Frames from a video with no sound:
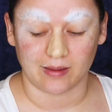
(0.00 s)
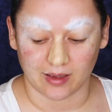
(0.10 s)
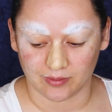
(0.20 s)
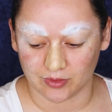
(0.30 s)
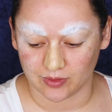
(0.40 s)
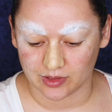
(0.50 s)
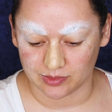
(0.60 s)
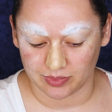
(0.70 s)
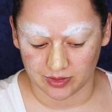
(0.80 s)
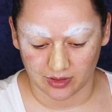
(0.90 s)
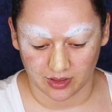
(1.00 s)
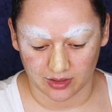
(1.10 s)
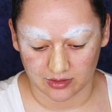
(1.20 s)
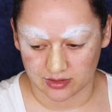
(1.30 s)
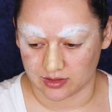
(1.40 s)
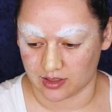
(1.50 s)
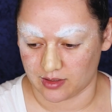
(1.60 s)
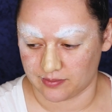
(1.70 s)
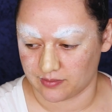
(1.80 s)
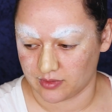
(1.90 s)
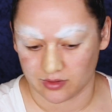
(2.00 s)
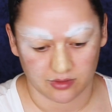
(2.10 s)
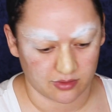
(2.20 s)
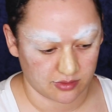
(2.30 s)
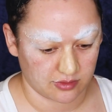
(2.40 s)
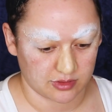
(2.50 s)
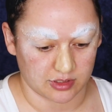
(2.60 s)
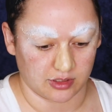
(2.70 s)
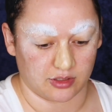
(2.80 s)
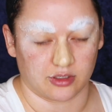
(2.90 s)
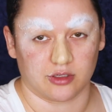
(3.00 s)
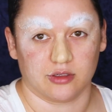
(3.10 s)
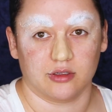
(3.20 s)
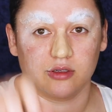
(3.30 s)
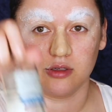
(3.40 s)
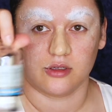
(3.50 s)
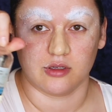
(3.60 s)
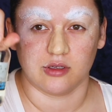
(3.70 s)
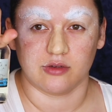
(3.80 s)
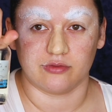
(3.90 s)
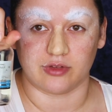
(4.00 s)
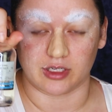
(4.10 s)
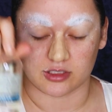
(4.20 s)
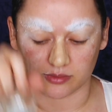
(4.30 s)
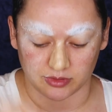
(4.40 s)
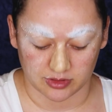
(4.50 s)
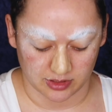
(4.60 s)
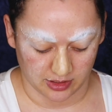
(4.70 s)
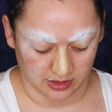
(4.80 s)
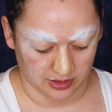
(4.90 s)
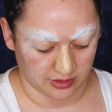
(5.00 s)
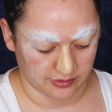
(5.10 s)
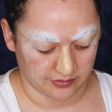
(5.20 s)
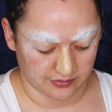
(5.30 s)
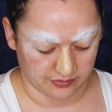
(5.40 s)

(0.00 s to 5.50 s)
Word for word: I'm going to put on some sealer, flexible sealer.